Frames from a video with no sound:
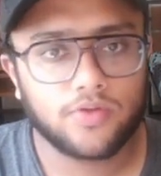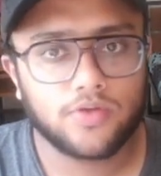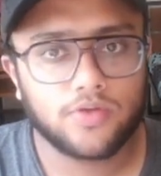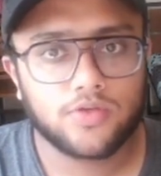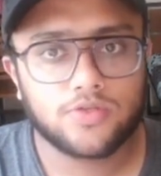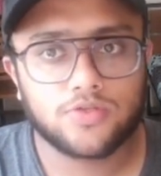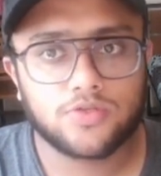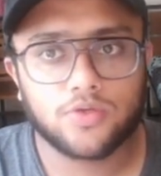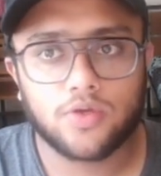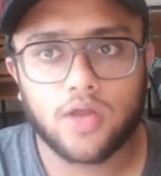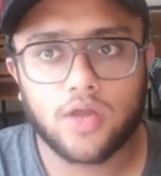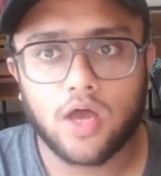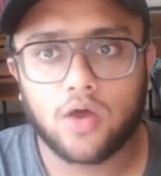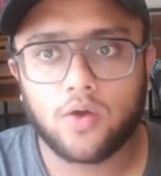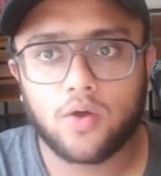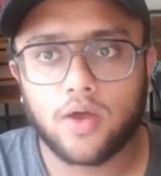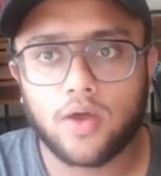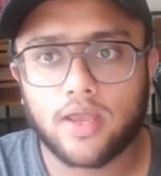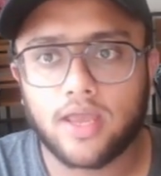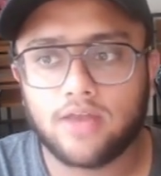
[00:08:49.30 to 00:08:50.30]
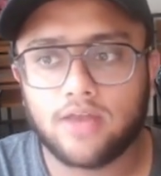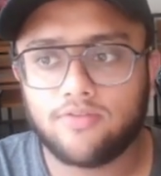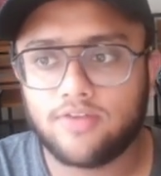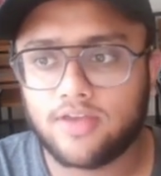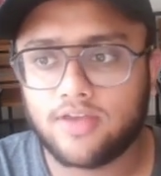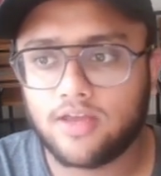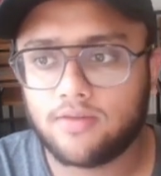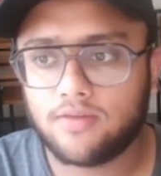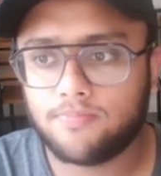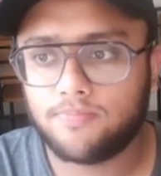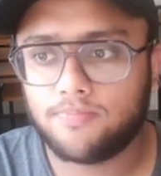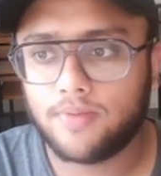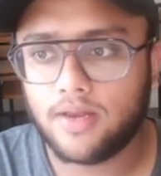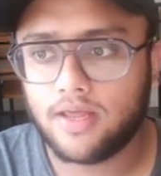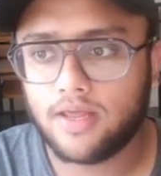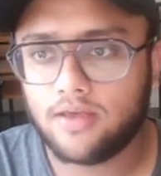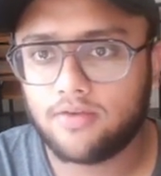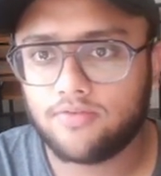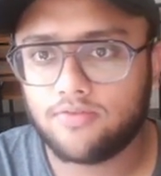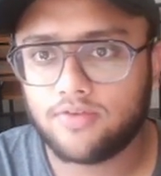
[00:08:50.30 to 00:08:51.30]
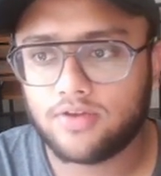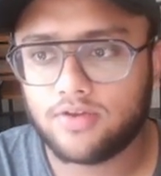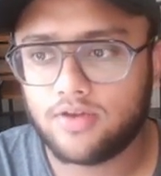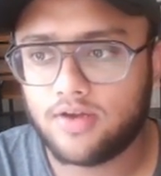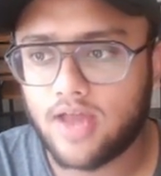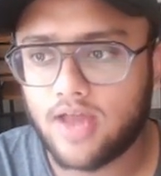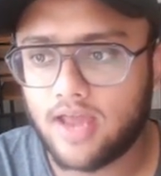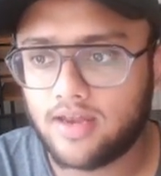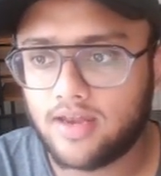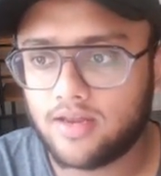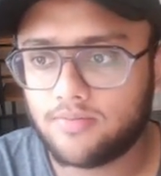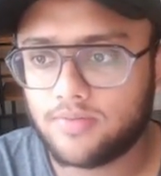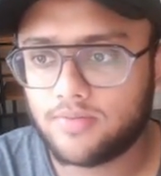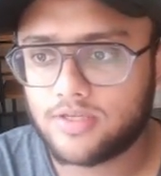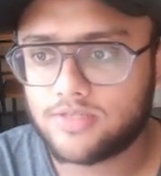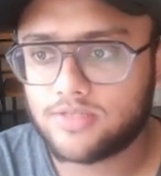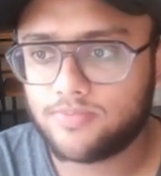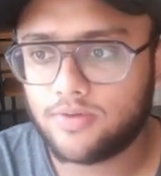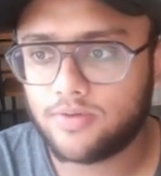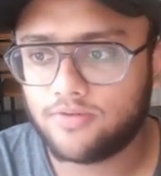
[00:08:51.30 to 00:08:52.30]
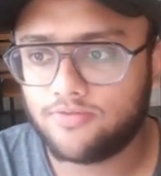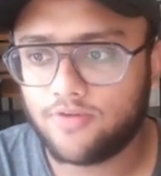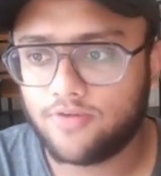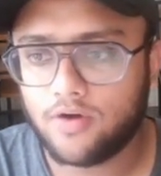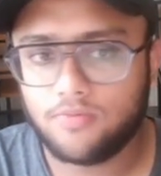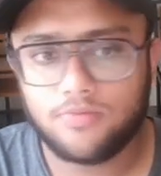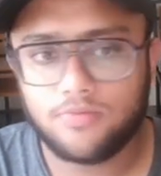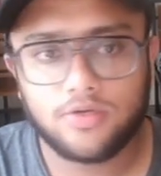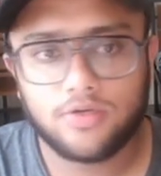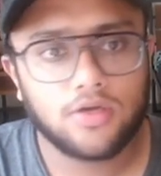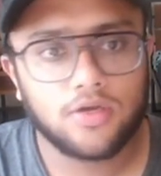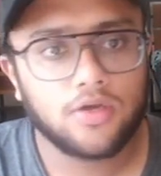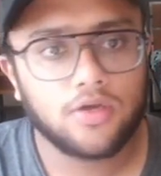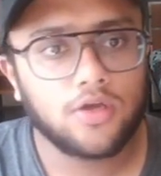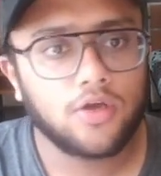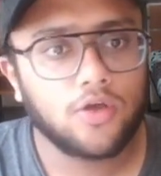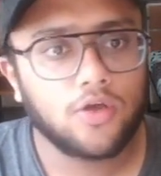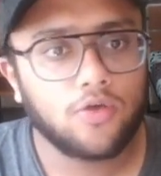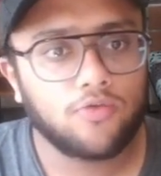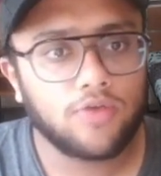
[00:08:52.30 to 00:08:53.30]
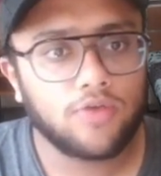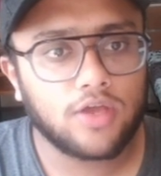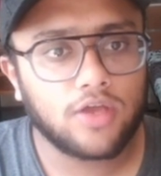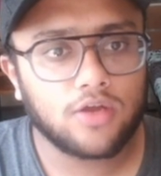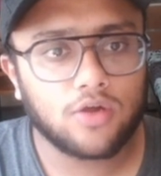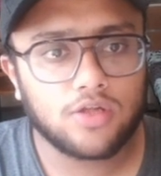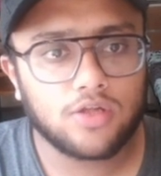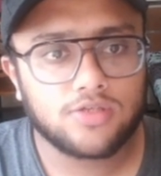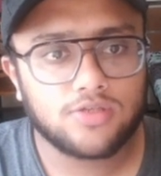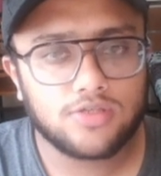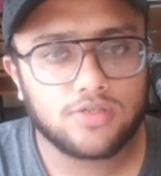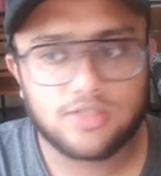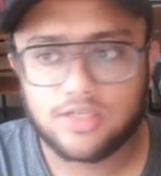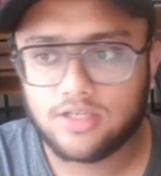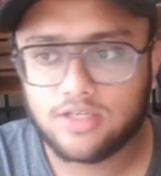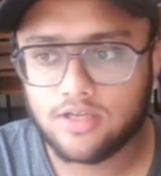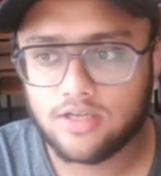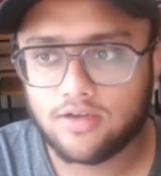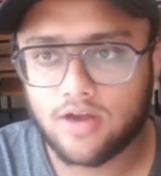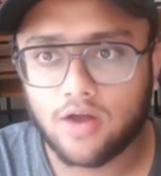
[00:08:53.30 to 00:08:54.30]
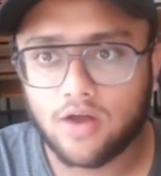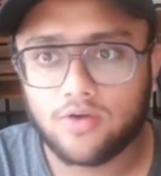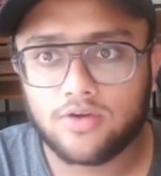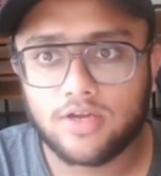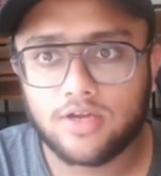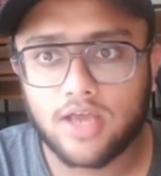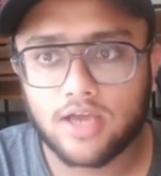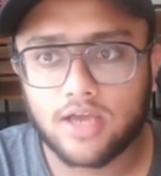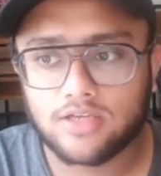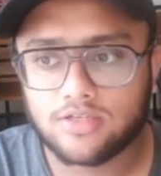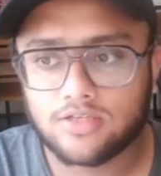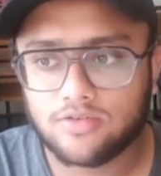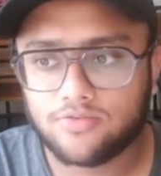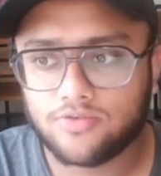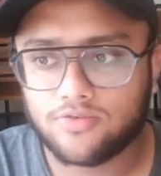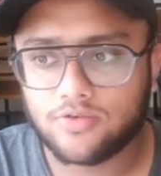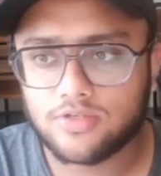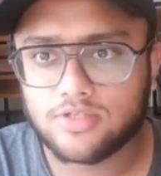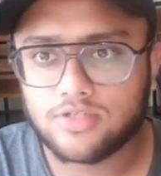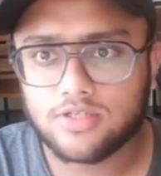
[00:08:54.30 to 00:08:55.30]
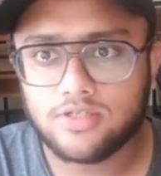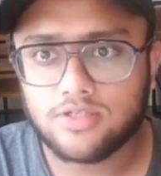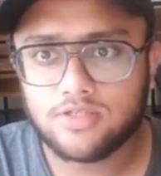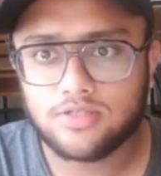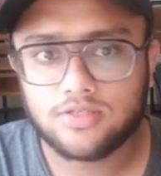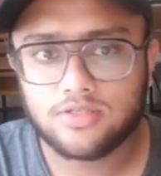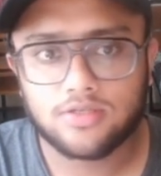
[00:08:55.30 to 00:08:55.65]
So now again we can play with the dynamics performed. We can also see the ground reaction forces,